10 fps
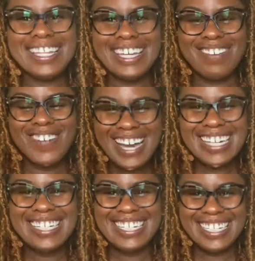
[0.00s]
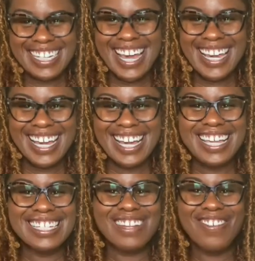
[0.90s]
The way she said it
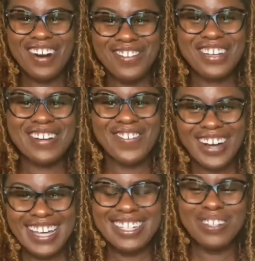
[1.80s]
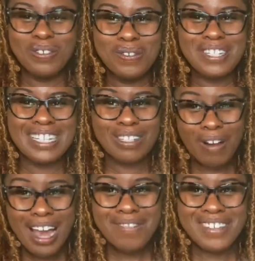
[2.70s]
is the perfect way to
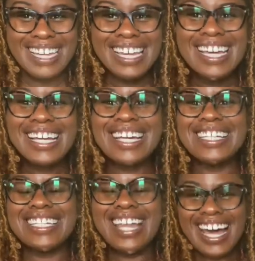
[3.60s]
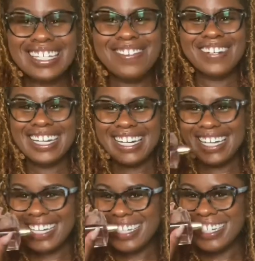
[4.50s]
describe it, because that's it
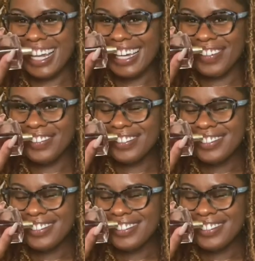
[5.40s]
is. Like,